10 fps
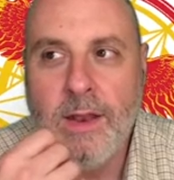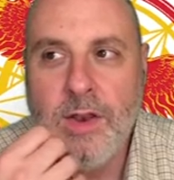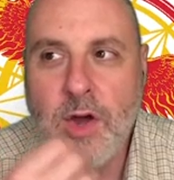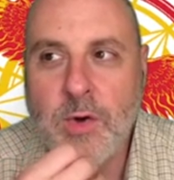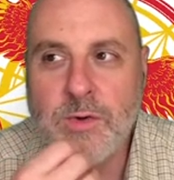
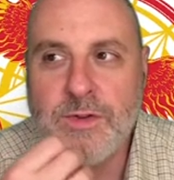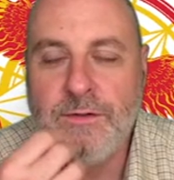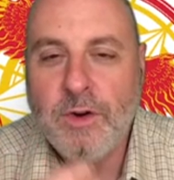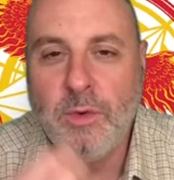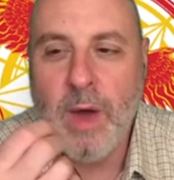knows
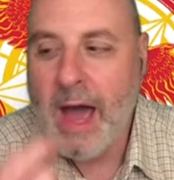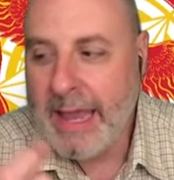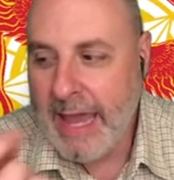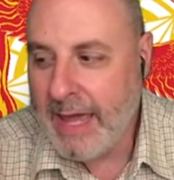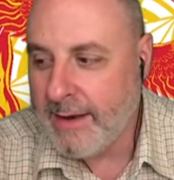full well.
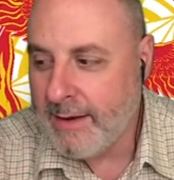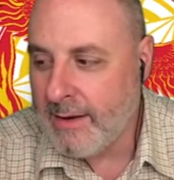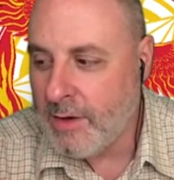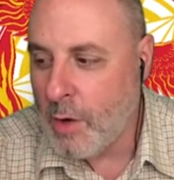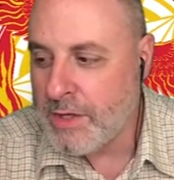Again,
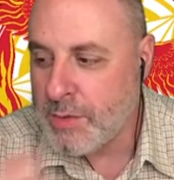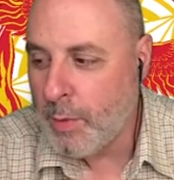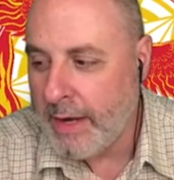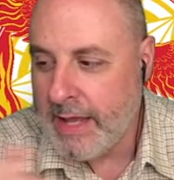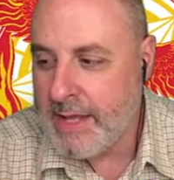notice
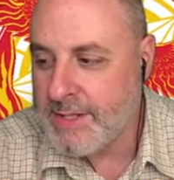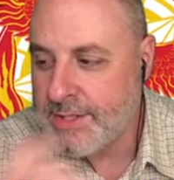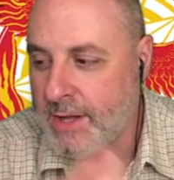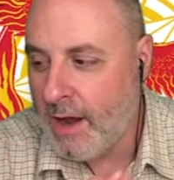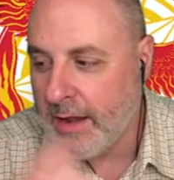what he's
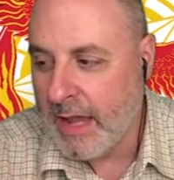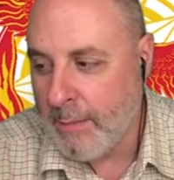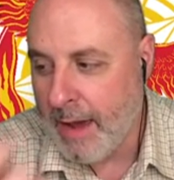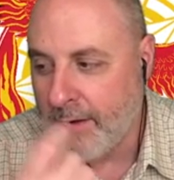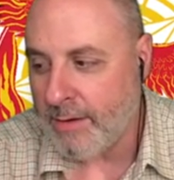talking
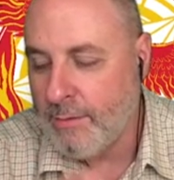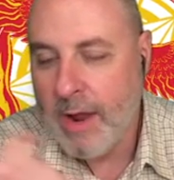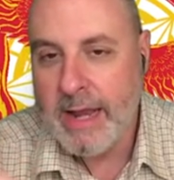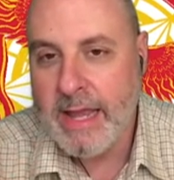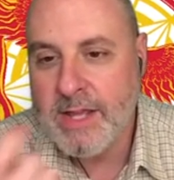about,
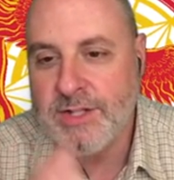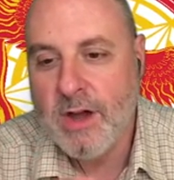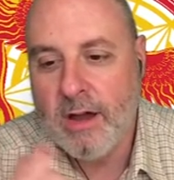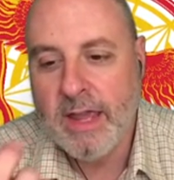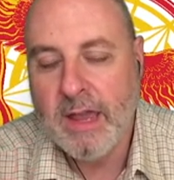right? He's
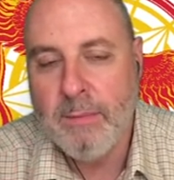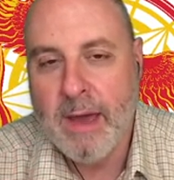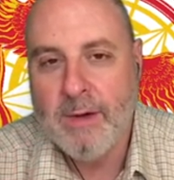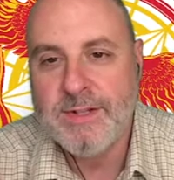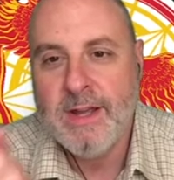talking
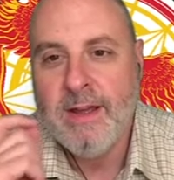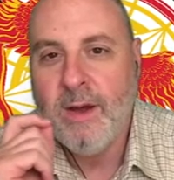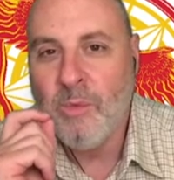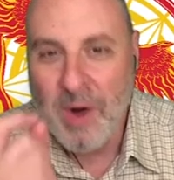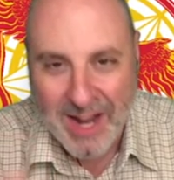about
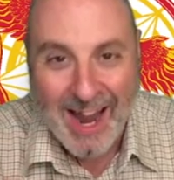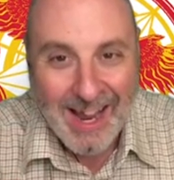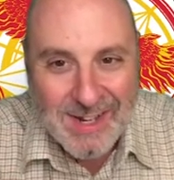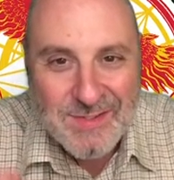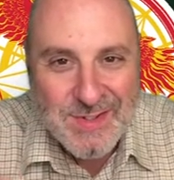what
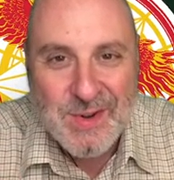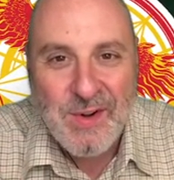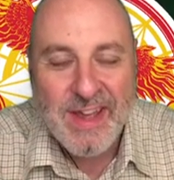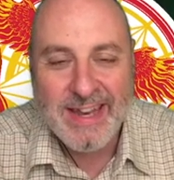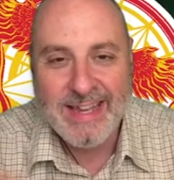kind of
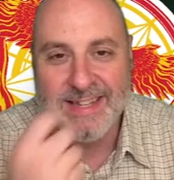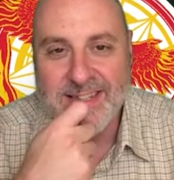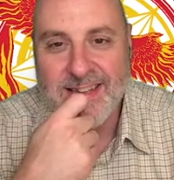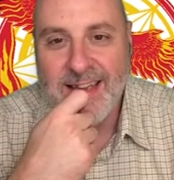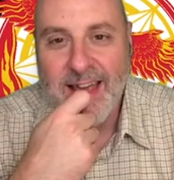story it
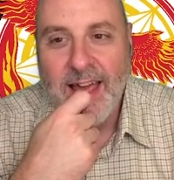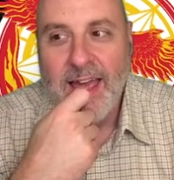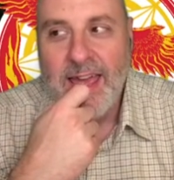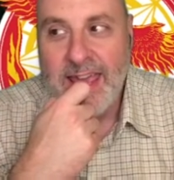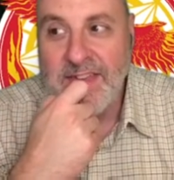is.
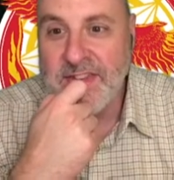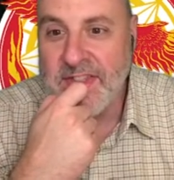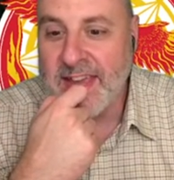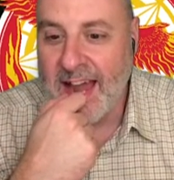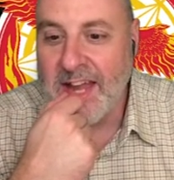Is it
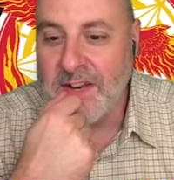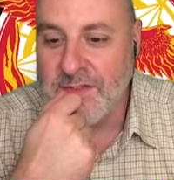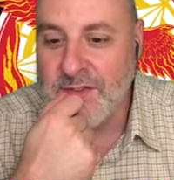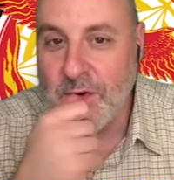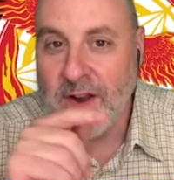the kind of
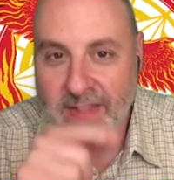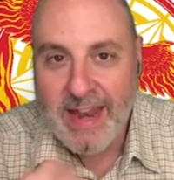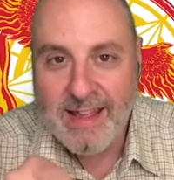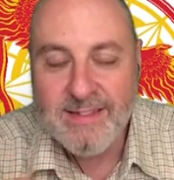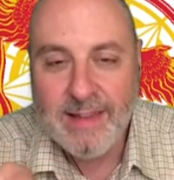story that
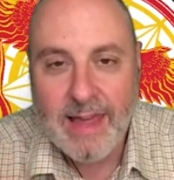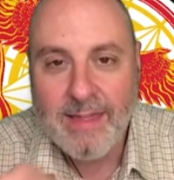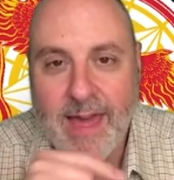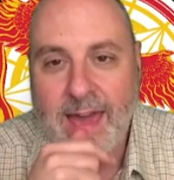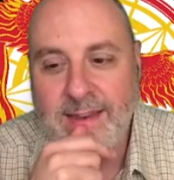ends like
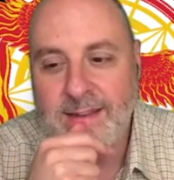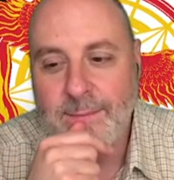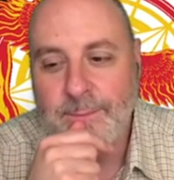that?